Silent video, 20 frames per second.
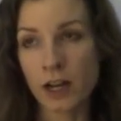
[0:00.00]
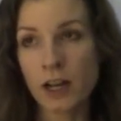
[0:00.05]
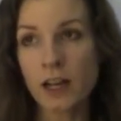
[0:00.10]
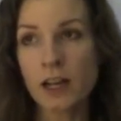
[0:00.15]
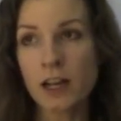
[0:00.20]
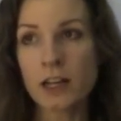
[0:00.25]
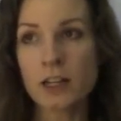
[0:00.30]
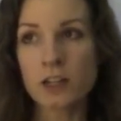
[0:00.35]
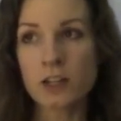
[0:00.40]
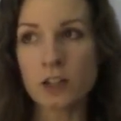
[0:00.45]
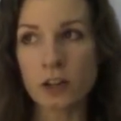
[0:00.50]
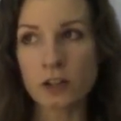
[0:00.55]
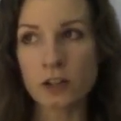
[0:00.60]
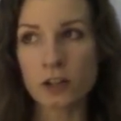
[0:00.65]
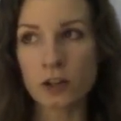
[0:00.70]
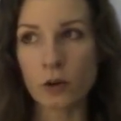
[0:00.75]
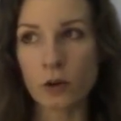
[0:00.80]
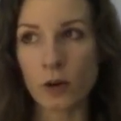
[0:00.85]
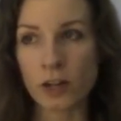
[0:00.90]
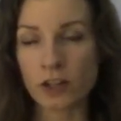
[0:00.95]
he starts to
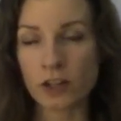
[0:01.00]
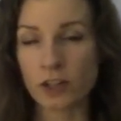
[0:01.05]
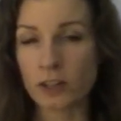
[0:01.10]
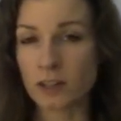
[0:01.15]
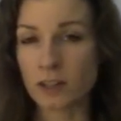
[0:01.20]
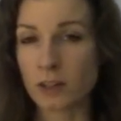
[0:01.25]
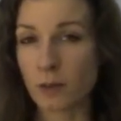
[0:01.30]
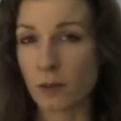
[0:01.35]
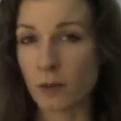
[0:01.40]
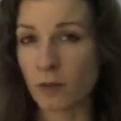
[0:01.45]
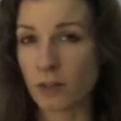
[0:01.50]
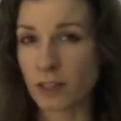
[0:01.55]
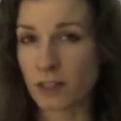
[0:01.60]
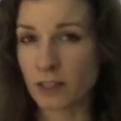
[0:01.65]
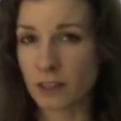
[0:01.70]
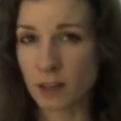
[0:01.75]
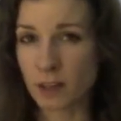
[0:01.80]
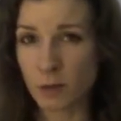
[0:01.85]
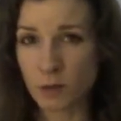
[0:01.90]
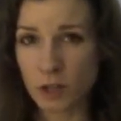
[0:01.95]
question some of his
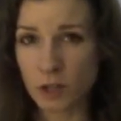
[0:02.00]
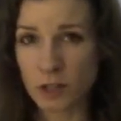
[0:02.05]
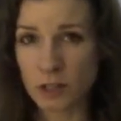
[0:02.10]
assumptions